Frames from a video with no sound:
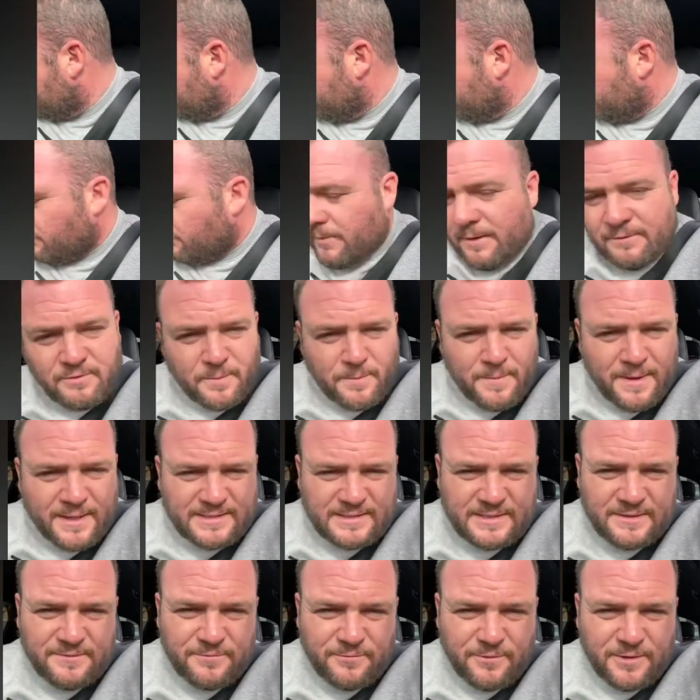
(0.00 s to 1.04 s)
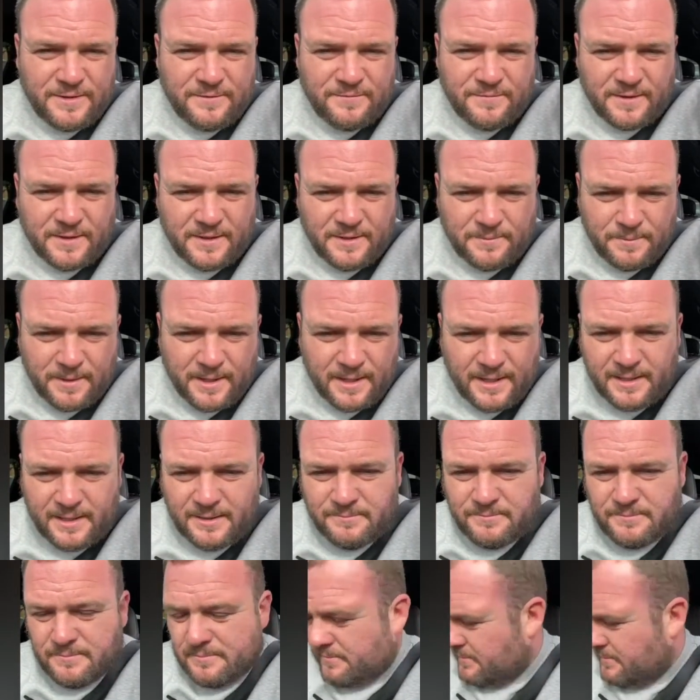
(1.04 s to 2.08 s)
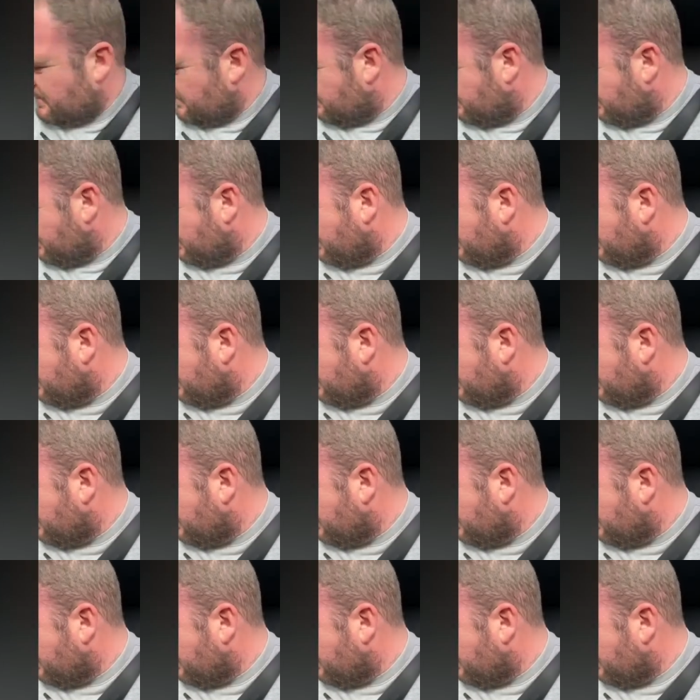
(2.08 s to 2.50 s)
having a massive rethink about it. I think